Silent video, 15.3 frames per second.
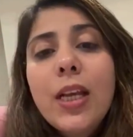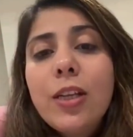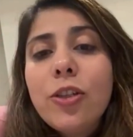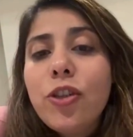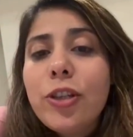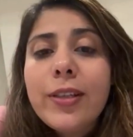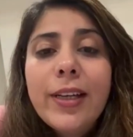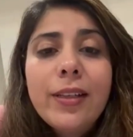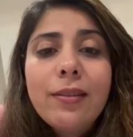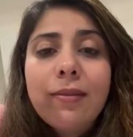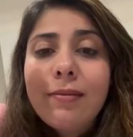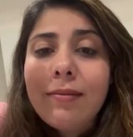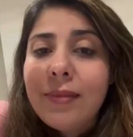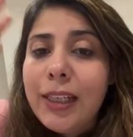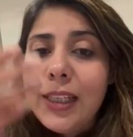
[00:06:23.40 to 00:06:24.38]
just get
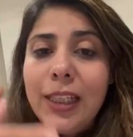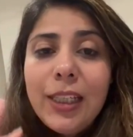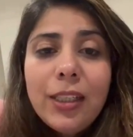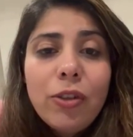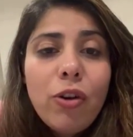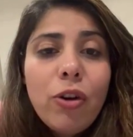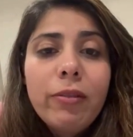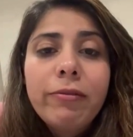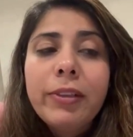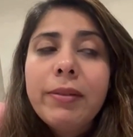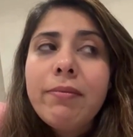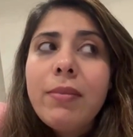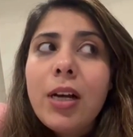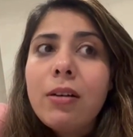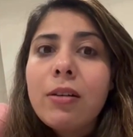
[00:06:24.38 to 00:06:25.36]
like either all of
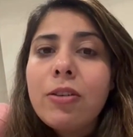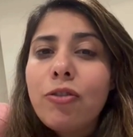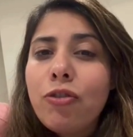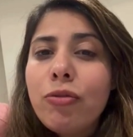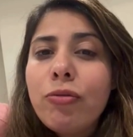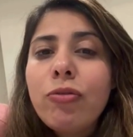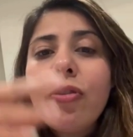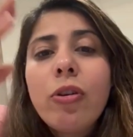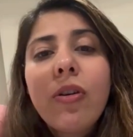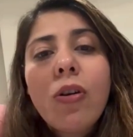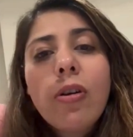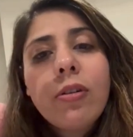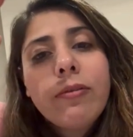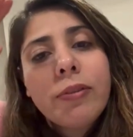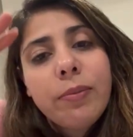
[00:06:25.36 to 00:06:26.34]
them mark true or
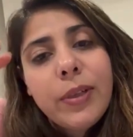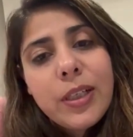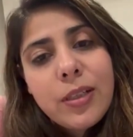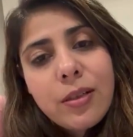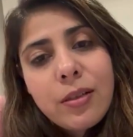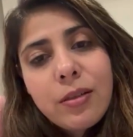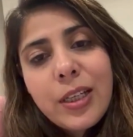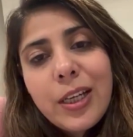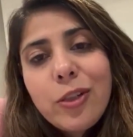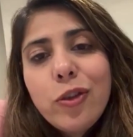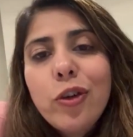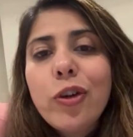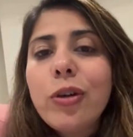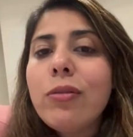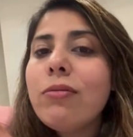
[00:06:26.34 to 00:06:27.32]
all of them as yes
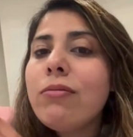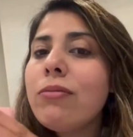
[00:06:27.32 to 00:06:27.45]
or no.